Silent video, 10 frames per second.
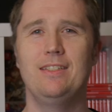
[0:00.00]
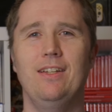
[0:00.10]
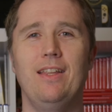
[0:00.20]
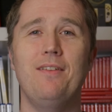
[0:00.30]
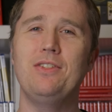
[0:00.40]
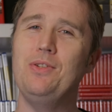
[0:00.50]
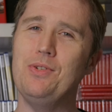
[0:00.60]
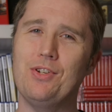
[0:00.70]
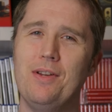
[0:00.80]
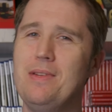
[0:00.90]
So that was 2
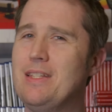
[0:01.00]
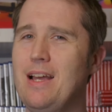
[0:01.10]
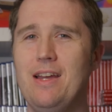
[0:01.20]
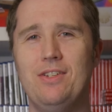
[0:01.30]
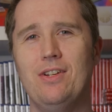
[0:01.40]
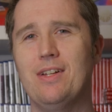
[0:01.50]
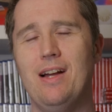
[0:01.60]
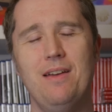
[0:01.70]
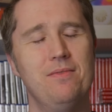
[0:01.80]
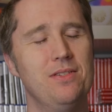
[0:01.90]
tournaments I entered.
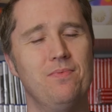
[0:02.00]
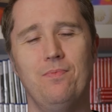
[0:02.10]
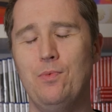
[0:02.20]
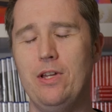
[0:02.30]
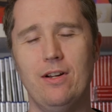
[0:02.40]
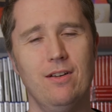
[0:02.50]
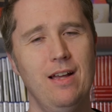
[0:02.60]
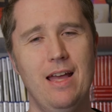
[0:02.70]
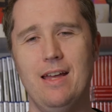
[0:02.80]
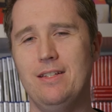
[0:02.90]
Kite was winner
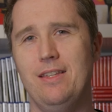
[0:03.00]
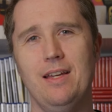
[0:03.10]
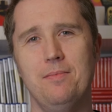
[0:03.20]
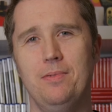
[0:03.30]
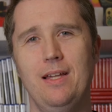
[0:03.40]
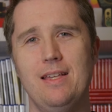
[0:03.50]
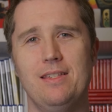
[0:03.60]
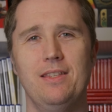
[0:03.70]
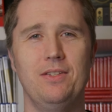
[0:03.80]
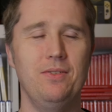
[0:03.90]
and second
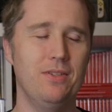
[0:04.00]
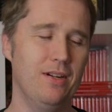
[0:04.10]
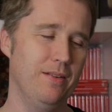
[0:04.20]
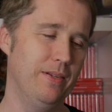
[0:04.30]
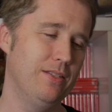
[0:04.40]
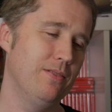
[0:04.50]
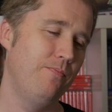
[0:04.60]
place in the 2 tournaments.